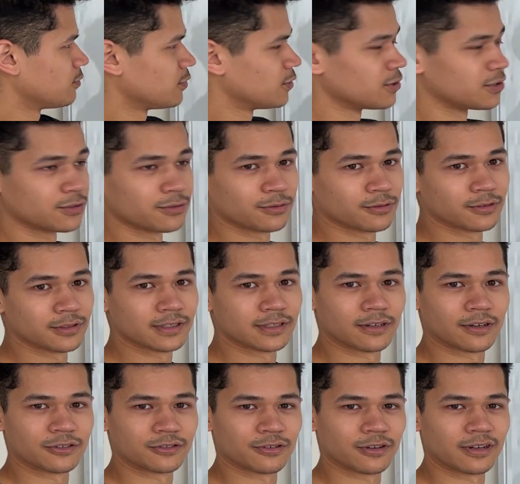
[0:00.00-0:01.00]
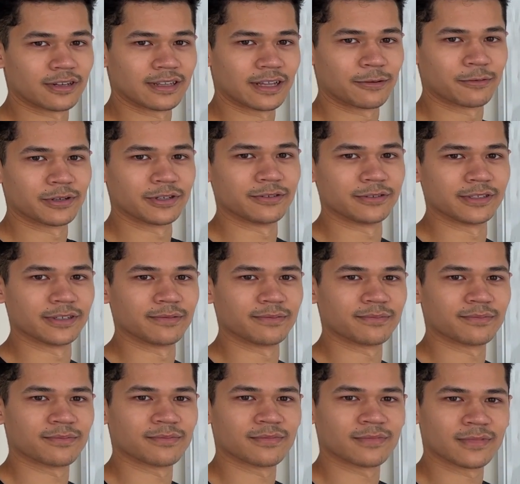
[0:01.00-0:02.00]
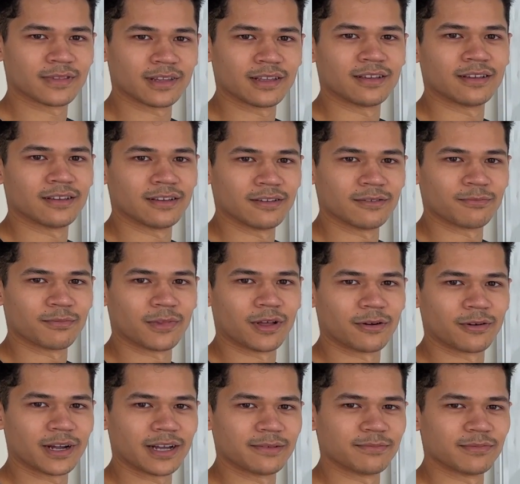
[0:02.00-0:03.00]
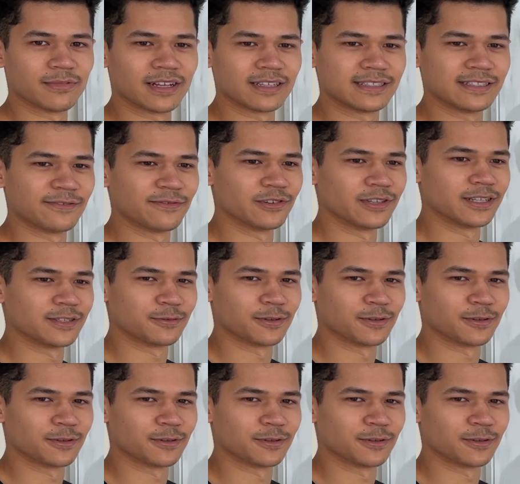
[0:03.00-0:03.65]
the tools in our training that we're using. All right, that's it for this one.